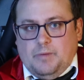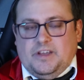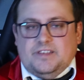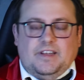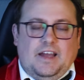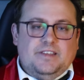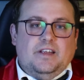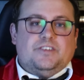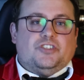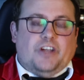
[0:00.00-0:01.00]
but because it adds a
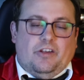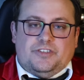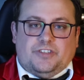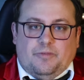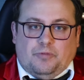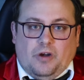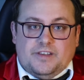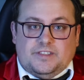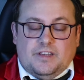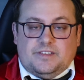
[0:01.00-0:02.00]
nice challenge to the
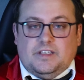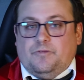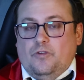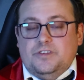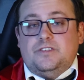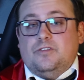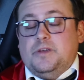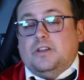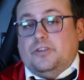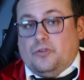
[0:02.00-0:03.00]
process and forces you to
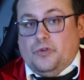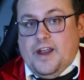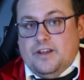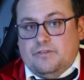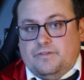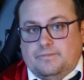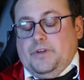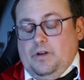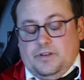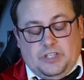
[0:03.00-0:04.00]
be a little creative.
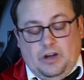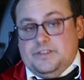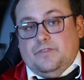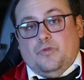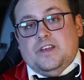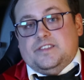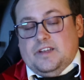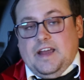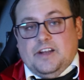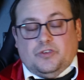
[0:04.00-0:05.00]
There are tons of ways to
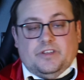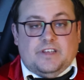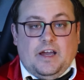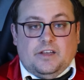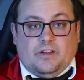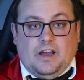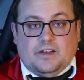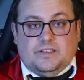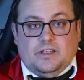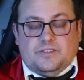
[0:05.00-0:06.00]
naturally dye your
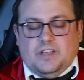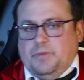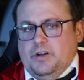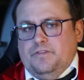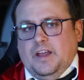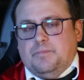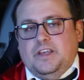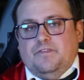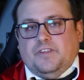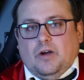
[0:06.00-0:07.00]
cocktails, and butterfly
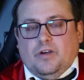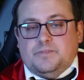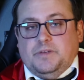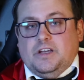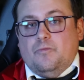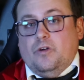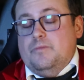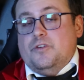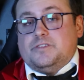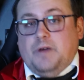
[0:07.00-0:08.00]
pea flour has become one of
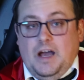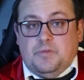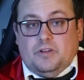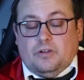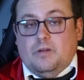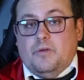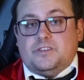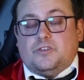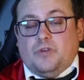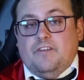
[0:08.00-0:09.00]
the most popular
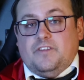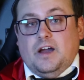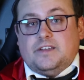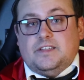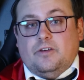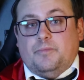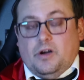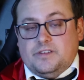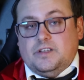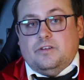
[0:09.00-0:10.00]
amongst craft cocktail
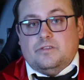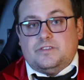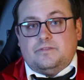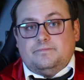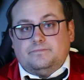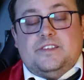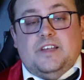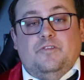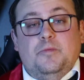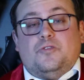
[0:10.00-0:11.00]
bartenders.
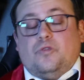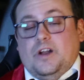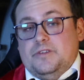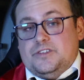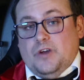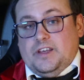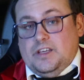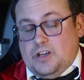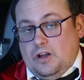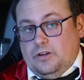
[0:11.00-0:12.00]
Aside from incredibly
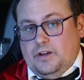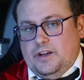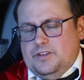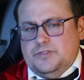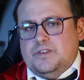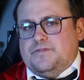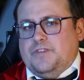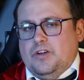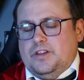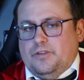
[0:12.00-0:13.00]
striking color, it also has
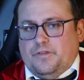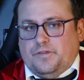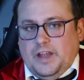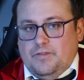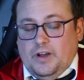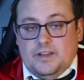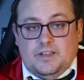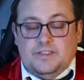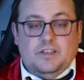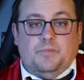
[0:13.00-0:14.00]
very little flavor and
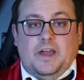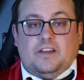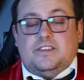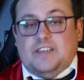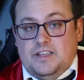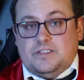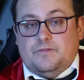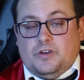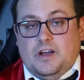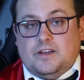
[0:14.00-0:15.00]
doesn't impact the taste
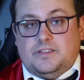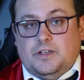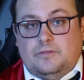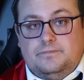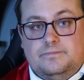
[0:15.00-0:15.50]
of your cocktail.